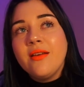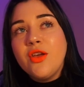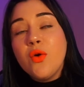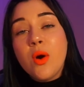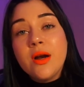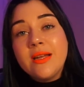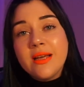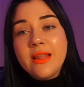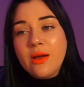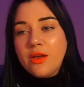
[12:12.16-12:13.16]
you are
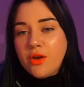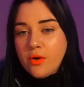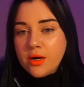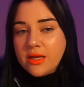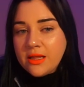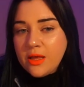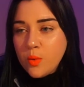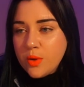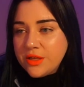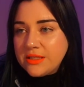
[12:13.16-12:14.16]

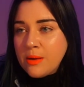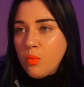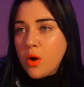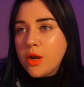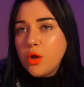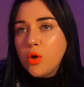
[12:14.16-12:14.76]
dealing with someone